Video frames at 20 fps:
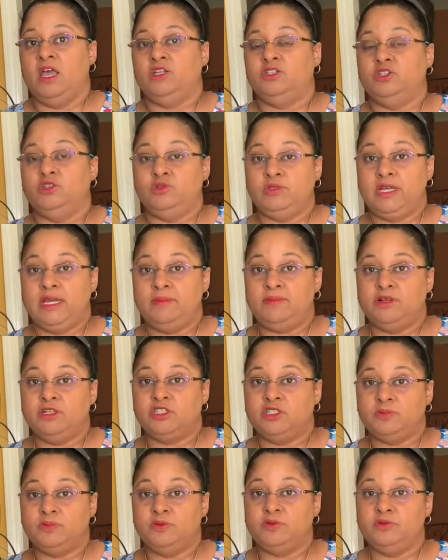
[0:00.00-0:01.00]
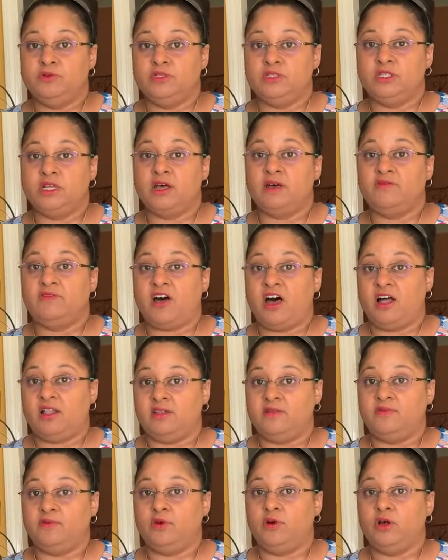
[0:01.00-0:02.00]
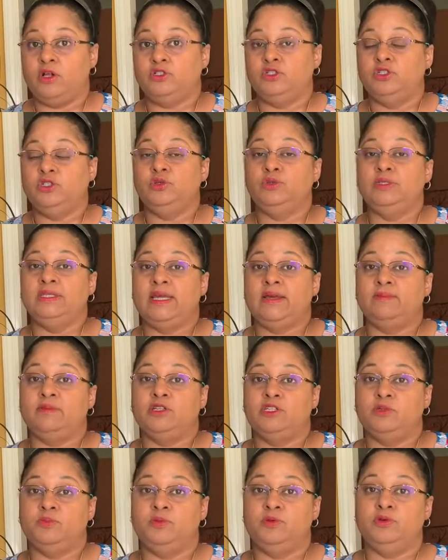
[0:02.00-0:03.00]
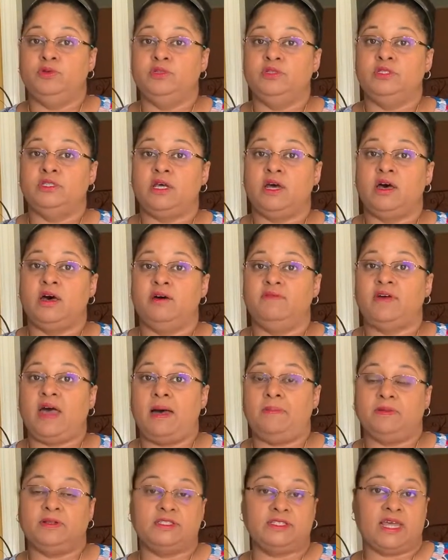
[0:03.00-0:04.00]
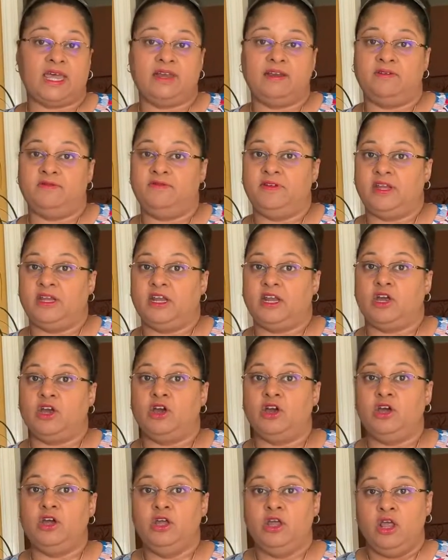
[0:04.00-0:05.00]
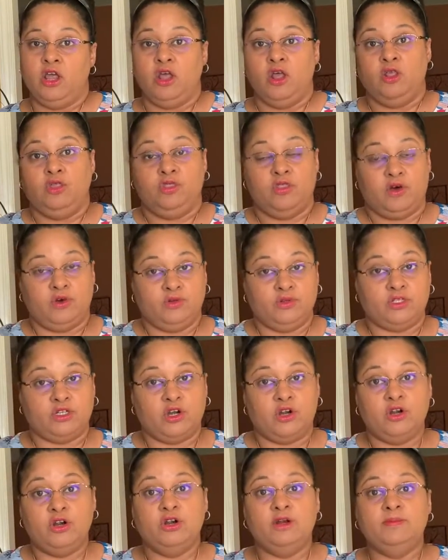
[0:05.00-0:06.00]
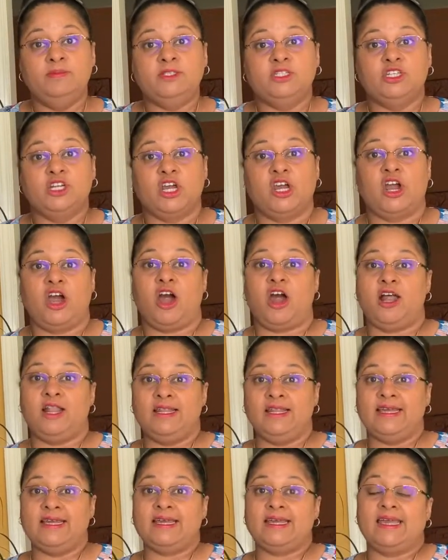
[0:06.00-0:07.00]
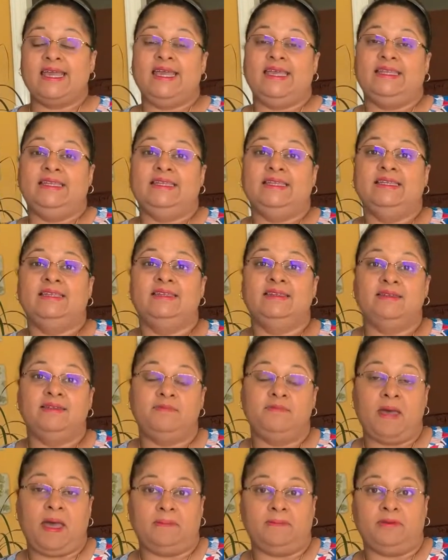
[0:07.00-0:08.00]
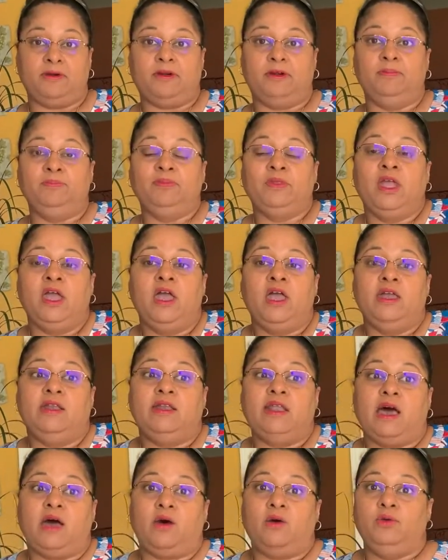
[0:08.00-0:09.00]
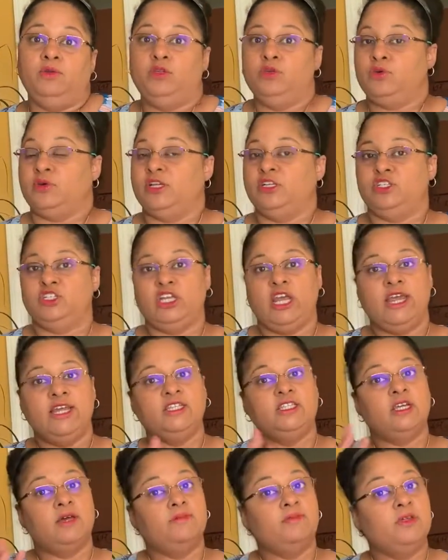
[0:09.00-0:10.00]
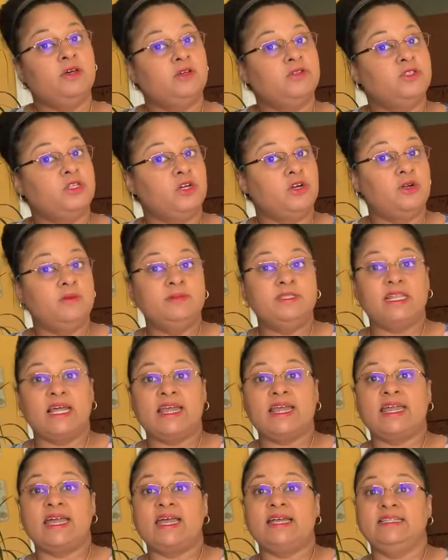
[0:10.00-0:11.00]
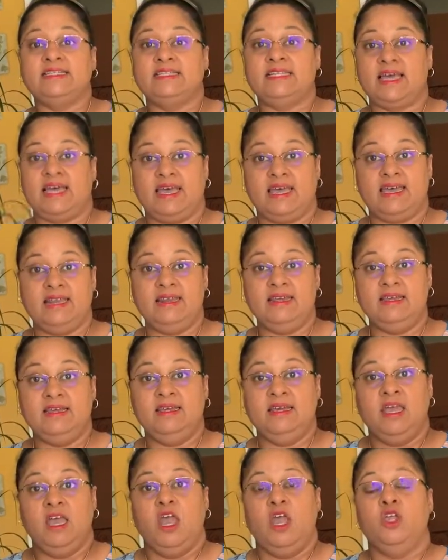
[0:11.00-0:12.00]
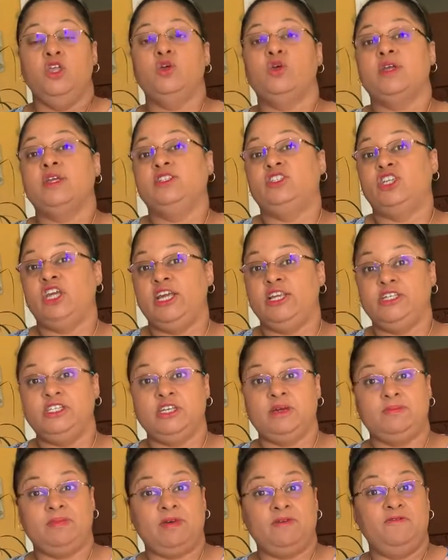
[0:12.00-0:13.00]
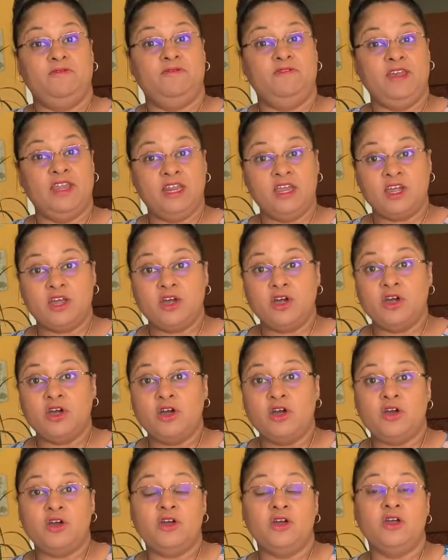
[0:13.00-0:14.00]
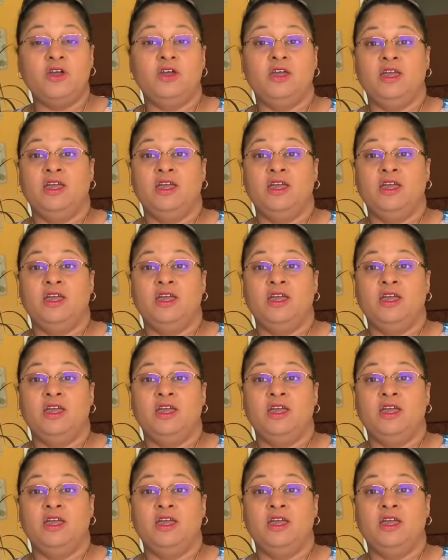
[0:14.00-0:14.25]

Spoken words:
2 tablespoons of olive oil, 2 tablespoons of apple cider vinegar, those herbs, the garlic, and the pepper. Now, you can change up those herbs, like I said. You can change up the vinegar.